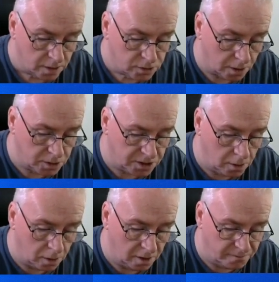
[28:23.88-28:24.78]
So we're
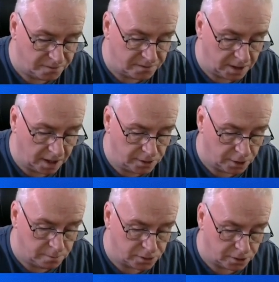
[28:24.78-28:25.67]
still only on 58
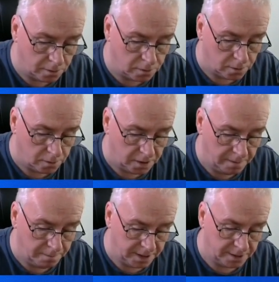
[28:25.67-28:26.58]
ohms total
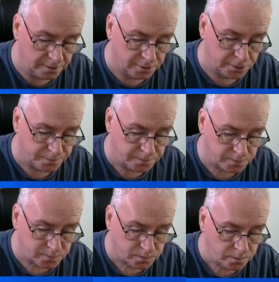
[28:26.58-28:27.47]
impedance
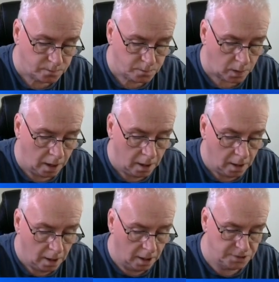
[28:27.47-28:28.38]

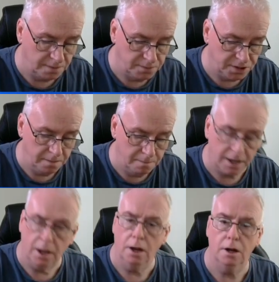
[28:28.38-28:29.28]
and 17
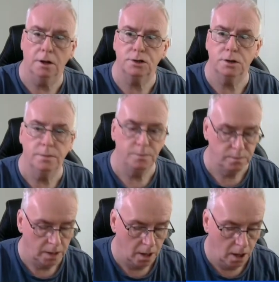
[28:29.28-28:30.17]
megahertz.
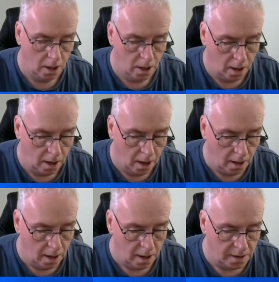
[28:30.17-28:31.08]

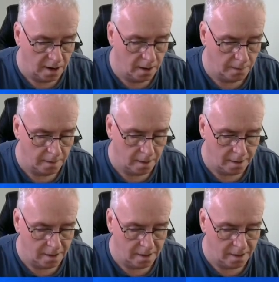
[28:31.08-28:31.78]
Now,